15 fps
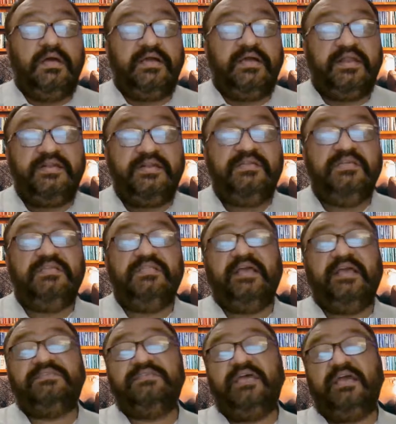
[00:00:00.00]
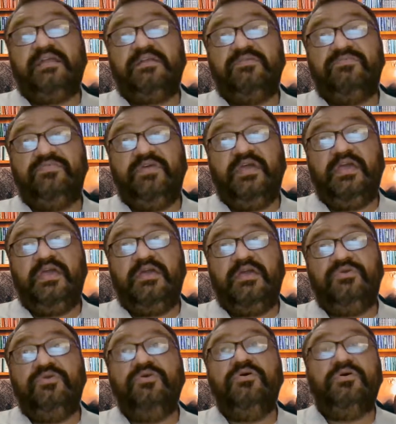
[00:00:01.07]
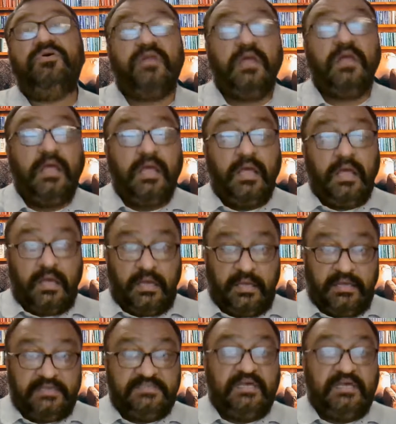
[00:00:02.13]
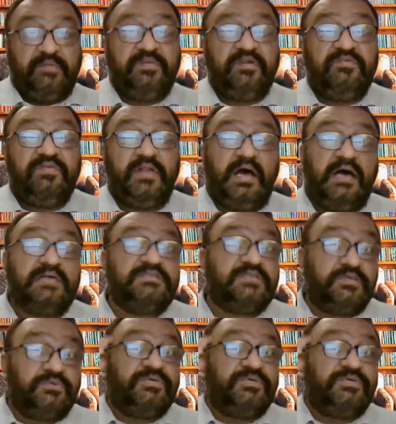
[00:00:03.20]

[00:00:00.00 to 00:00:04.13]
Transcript: guarantee the exact way your examiner will ask a